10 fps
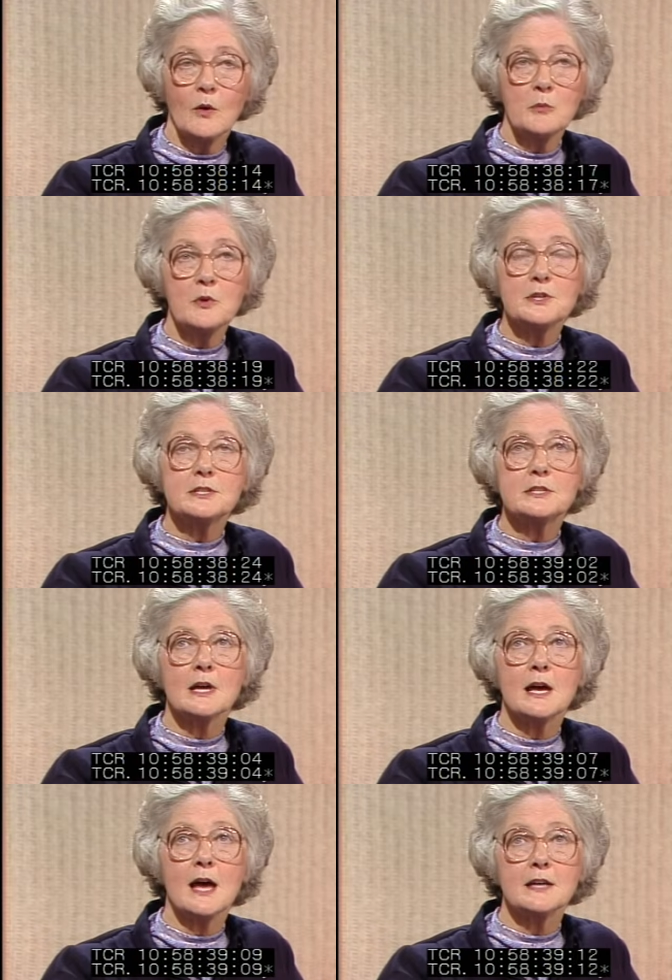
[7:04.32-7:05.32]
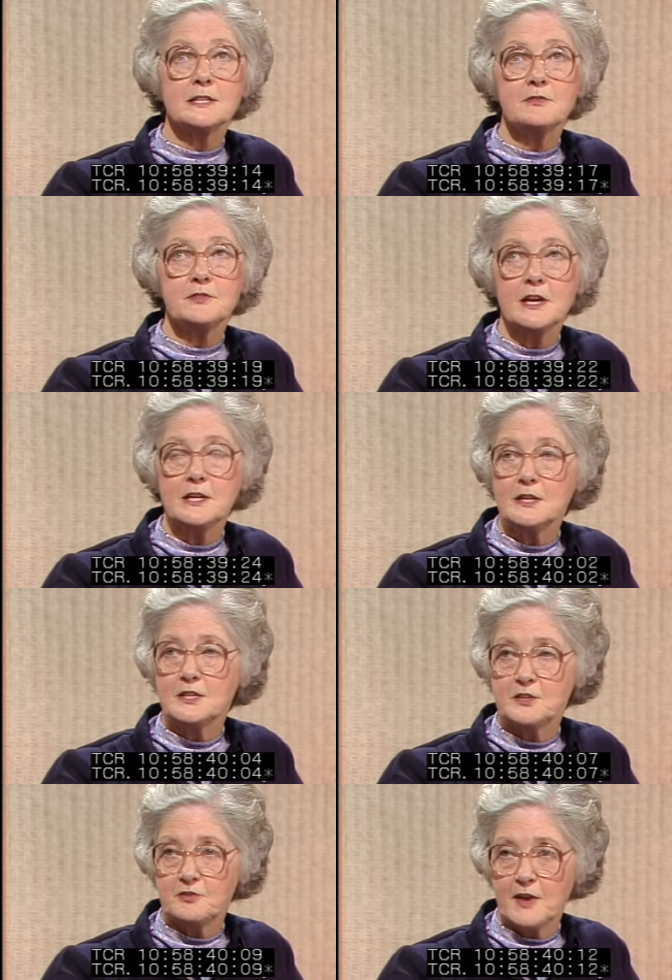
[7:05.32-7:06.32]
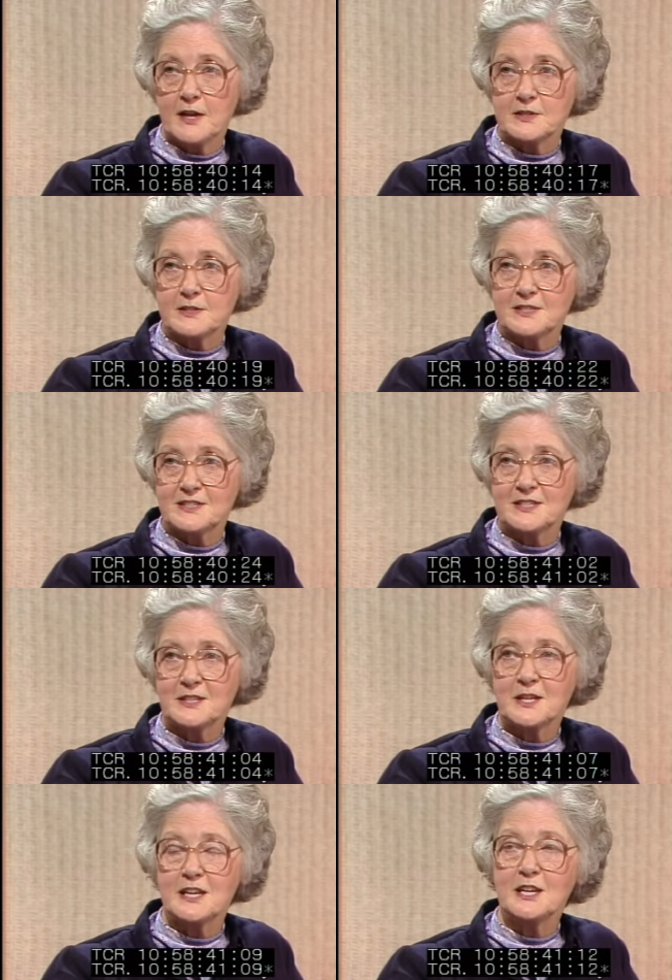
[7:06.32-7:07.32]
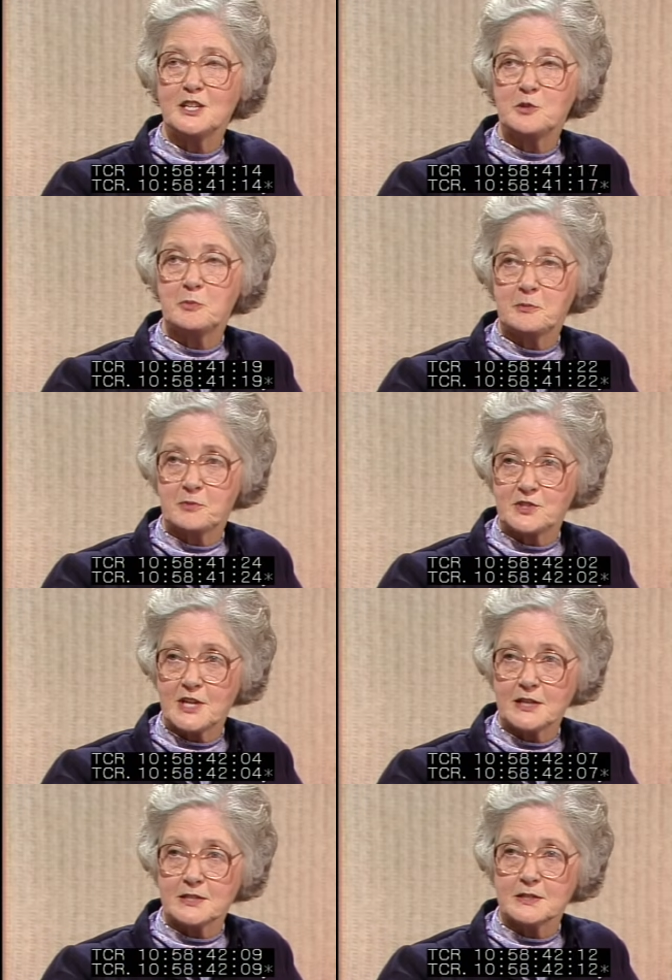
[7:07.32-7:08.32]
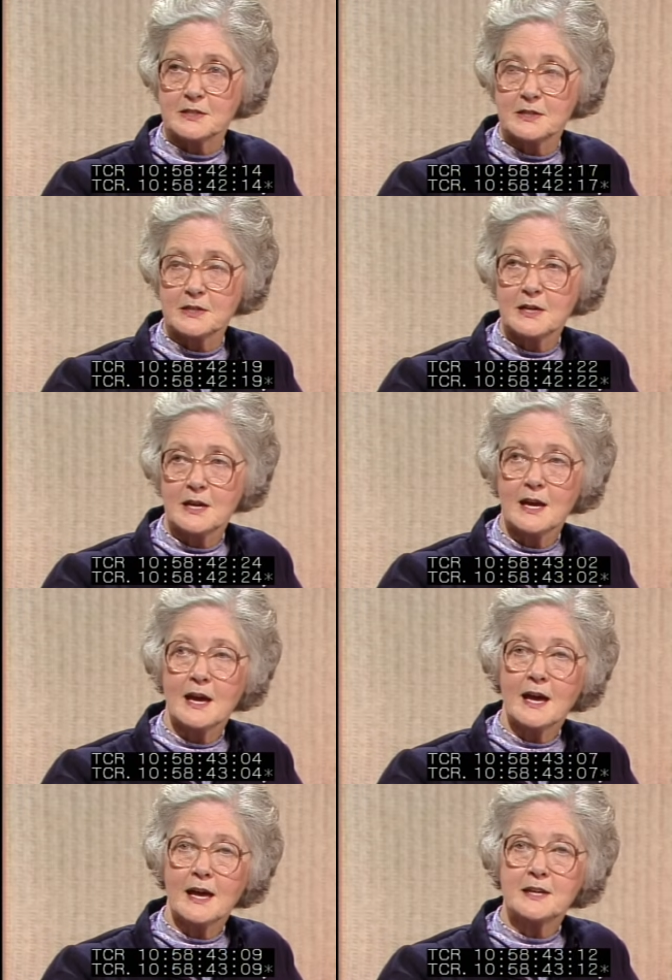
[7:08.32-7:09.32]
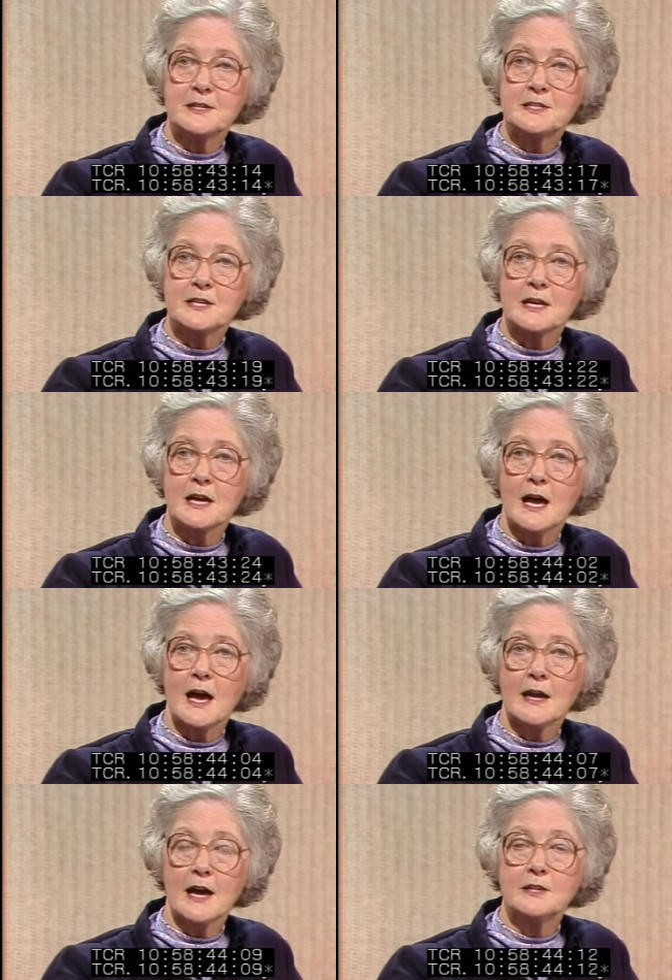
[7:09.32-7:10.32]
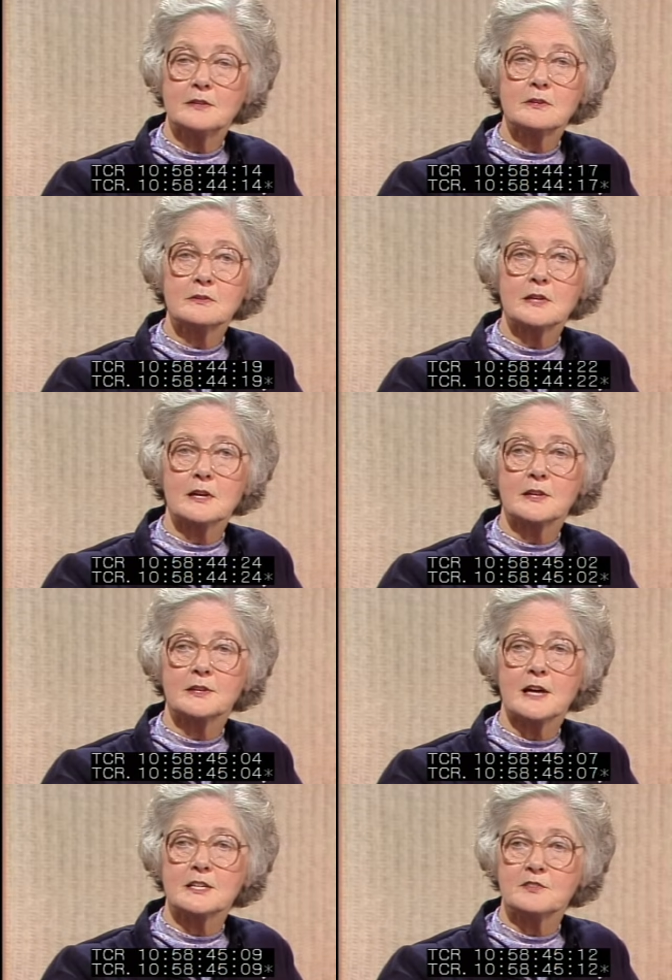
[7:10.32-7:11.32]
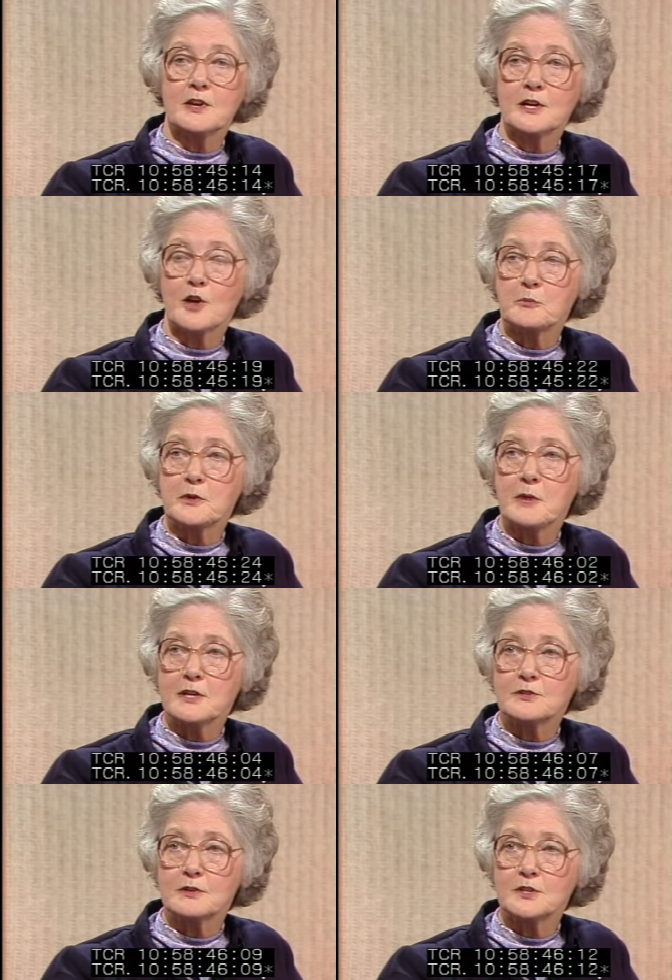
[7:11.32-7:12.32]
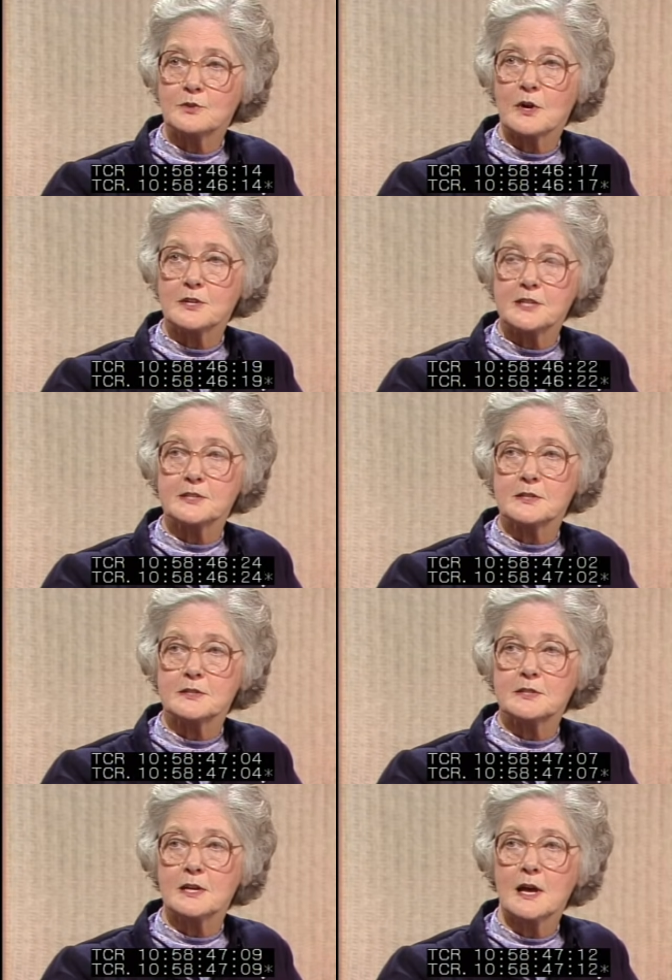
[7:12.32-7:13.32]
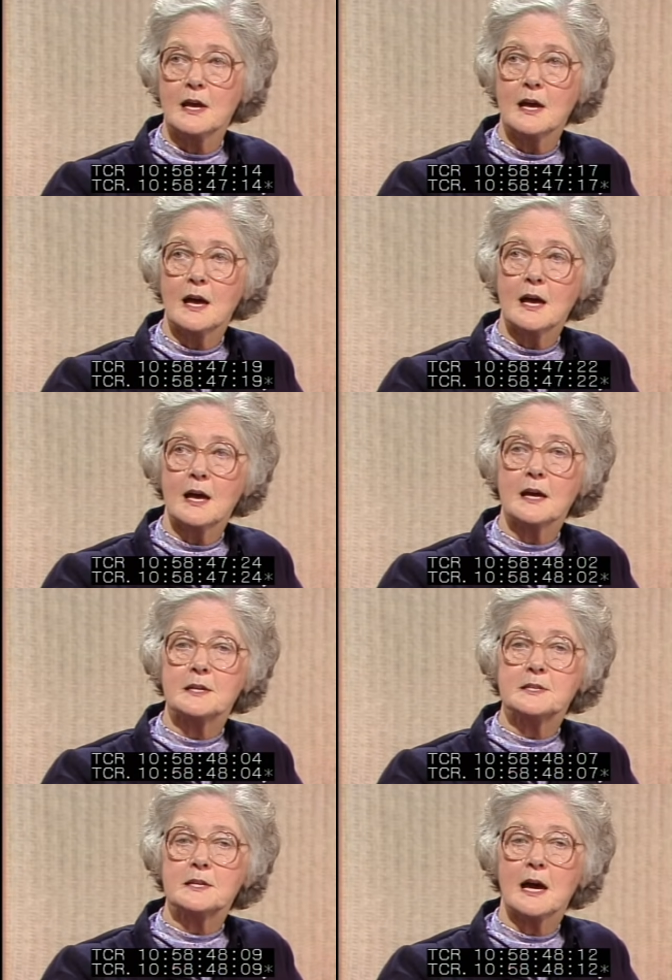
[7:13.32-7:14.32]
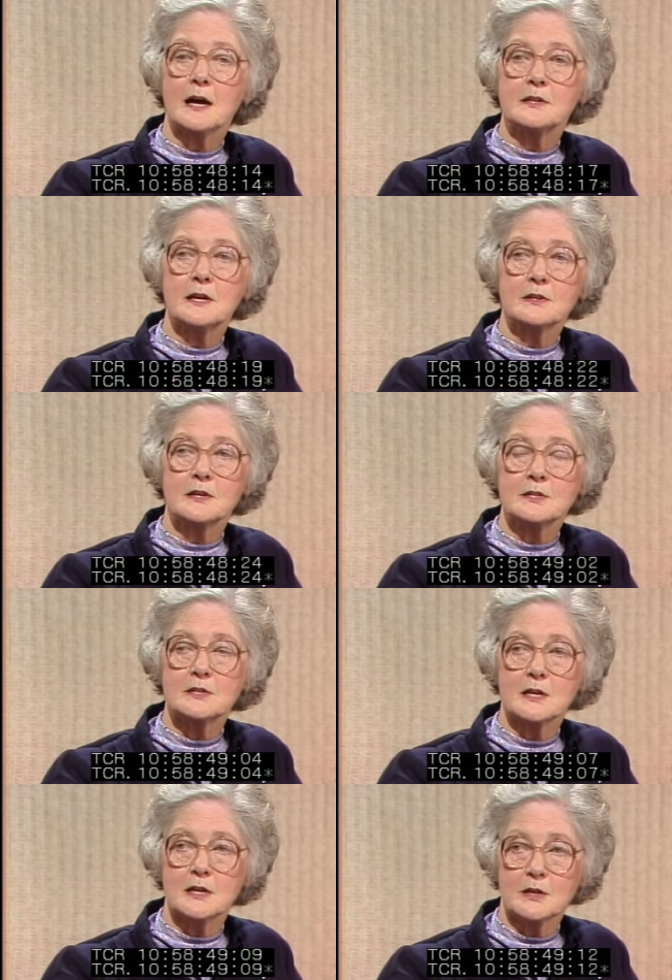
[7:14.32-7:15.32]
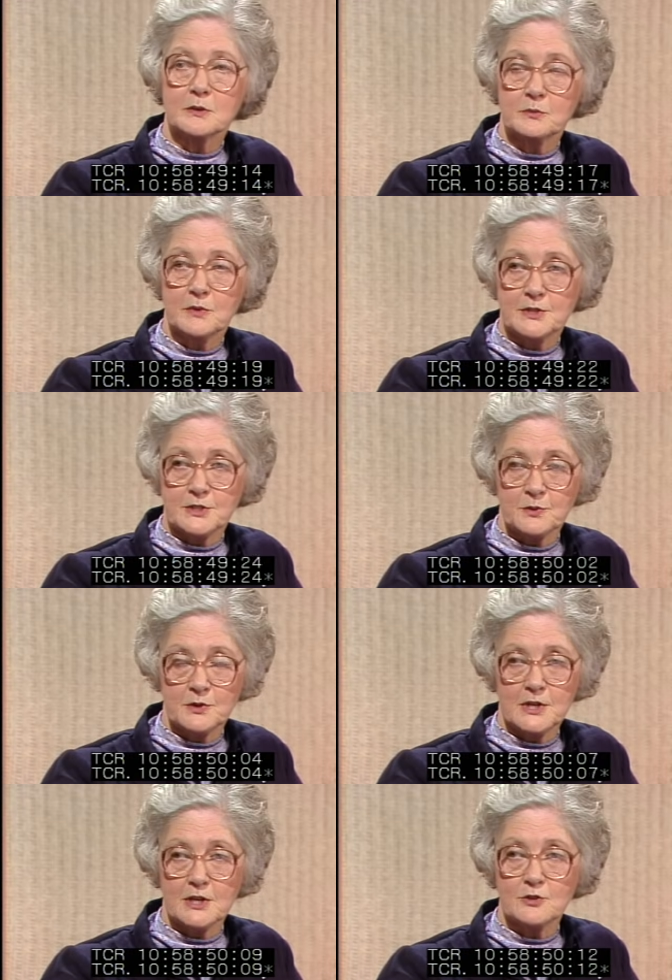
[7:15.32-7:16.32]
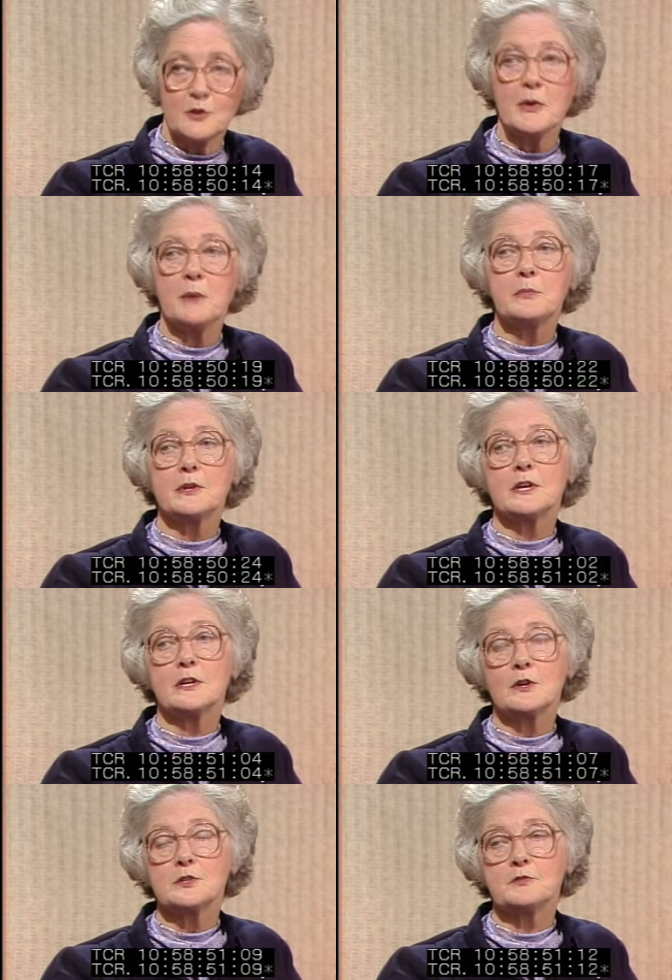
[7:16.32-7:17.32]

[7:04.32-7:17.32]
almost as if they need a defense, they need to be protected. And I don't think that that is very complimentary to our sisters. And I think that it's a good thing to remember that